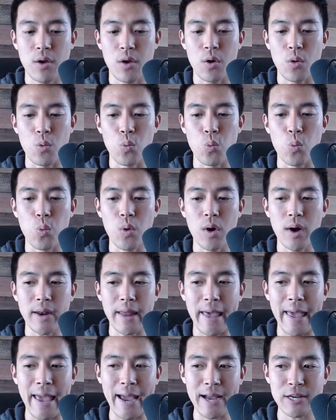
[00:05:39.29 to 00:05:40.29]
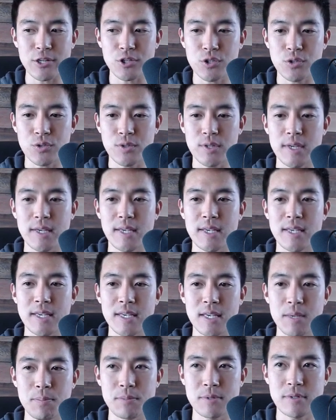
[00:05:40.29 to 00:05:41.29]
what actually
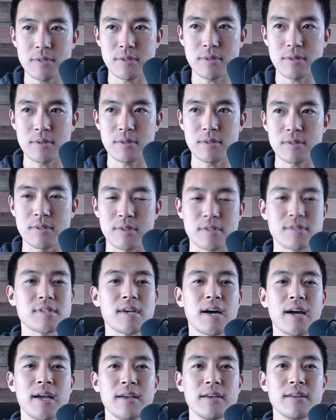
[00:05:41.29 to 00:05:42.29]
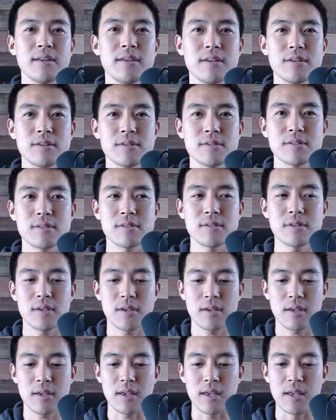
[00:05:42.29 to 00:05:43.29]
keeps societies
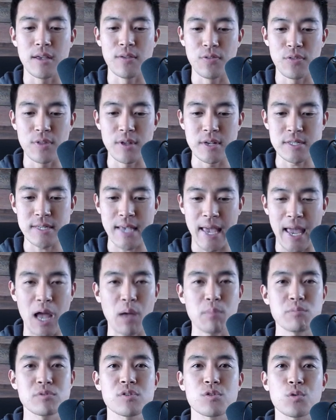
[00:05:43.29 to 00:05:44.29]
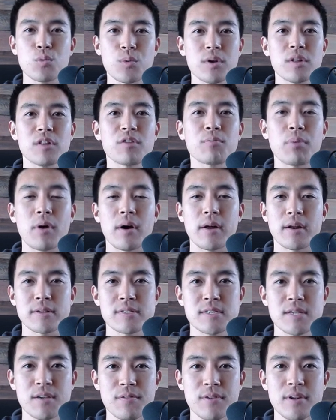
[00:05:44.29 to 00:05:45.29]
in this hamster wheel of
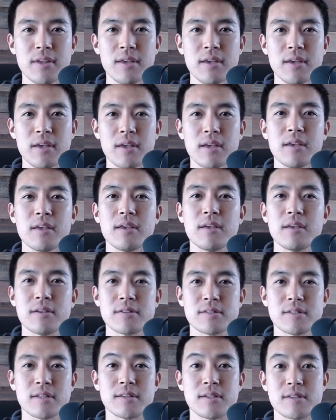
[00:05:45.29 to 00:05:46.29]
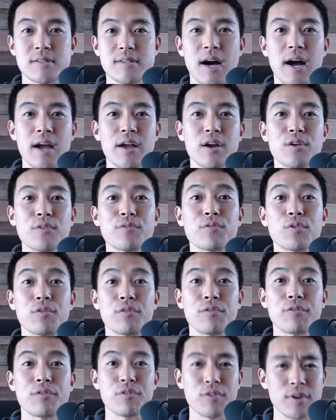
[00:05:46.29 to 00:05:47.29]
productivity is the desire for
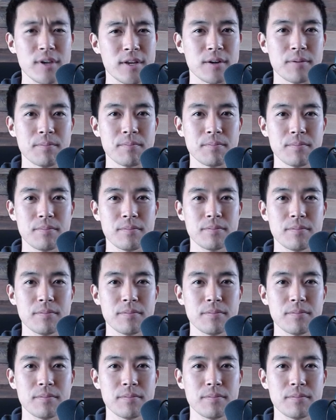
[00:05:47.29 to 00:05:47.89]
freedom.